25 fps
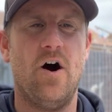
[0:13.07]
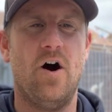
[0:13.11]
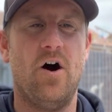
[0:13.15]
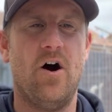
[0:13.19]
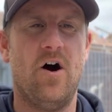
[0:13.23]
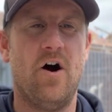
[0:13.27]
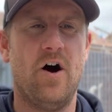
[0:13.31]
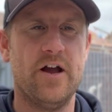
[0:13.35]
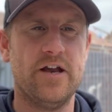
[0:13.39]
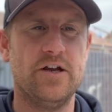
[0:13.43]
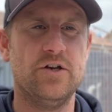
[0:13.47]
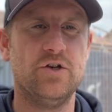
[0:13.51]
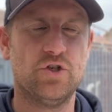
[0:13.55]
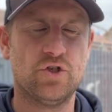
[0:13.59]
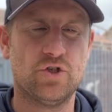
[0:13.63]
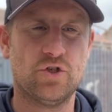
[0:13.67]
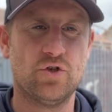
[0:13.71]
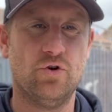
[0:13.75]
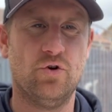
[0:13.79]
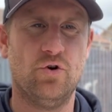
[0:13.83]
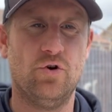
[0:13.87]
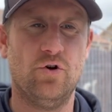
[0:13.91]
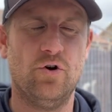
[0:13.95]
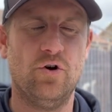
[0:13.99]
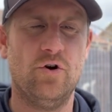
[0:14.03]
I
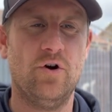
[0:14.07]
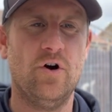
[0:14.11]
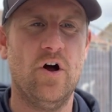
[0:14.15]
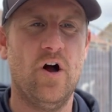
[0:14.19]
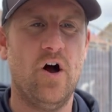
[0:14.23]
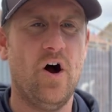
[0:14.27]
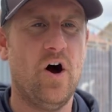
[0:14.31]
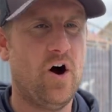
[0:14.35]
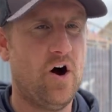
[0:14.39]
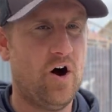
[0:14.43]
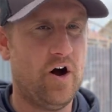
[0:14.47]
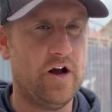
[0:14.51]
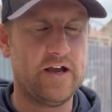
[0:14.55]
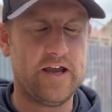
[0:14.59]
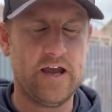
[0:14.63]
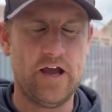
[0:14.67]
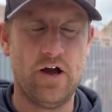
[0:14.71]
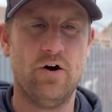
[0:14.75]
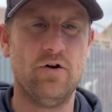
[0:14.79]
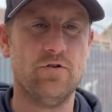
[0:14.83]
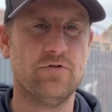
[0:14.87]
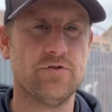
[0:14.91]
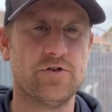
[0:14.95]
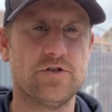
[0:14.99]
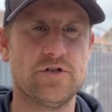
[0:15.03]
ensure I get
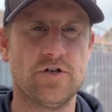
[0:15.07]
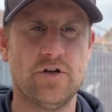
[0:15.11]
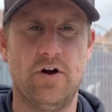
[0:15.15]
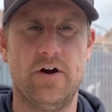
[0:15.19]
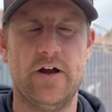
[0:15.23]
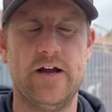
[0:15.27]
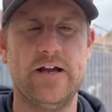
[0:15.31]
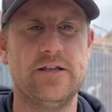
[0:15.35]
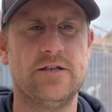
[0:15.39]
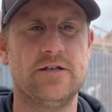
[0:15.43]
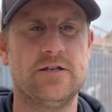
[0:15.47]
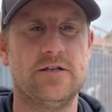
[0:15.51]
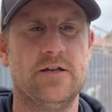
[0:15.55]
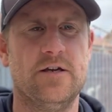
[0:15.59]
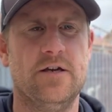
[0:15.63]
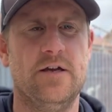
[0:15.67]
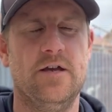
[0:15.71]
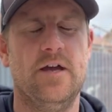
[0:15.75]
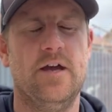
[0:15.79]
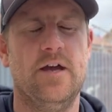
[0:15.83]
on site